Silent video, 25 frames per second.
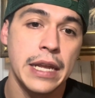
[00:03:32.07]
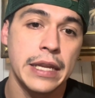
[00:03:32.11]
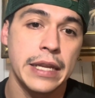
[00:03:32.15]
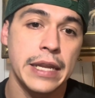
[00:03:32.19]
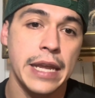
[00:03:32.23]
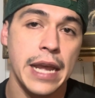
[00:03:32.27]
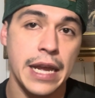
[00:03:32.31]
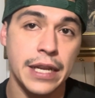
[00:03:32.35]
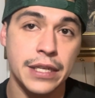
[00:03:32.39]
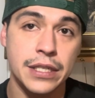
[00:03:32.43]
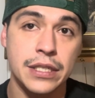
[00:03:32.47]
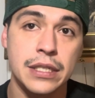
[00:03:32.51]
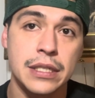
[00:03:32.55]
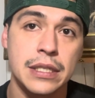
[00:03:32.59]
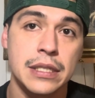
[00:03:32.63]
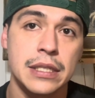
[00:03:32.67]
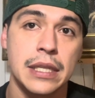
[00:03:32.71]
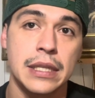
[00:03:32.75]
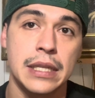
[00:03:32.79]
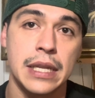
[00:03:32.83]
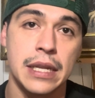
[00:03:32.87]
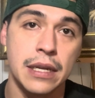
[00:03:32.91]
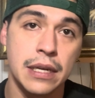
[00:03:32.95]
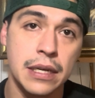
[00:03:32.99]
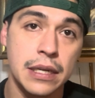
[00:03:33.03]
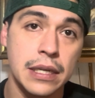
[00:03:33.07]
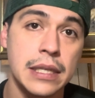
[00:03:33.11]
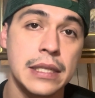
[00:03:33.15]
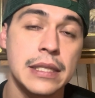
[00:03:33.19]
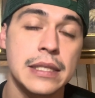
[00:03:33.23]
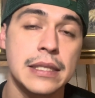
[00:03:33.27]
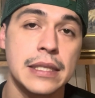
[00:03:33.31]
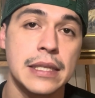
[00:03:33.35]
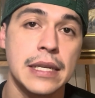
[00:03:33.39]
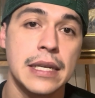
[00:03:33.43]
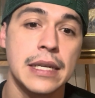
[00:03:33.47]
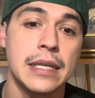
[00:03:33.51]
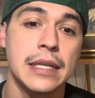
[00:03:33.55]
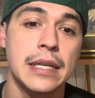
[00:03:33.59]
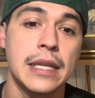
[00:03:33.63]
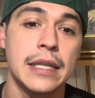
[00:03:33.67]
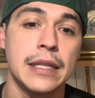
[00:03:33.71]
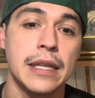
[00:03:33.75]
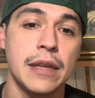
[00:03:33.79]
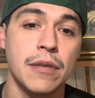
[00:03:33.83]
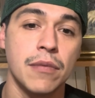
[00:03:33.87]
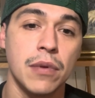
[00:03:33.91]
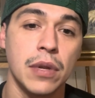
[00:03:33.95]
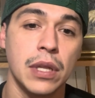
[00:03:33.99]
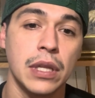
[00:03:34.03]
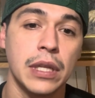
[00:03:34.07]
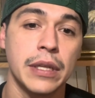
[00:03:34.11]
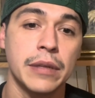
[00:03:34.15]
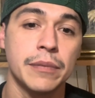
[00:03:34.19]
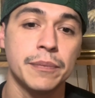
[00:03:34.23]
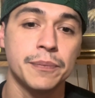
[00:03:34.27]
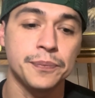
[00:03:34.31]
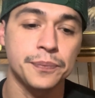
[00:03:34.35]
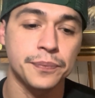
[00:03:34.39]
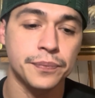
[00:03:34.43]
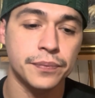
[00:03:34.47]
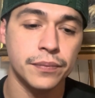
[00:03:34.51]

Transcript: catch us and they hook us in, and they really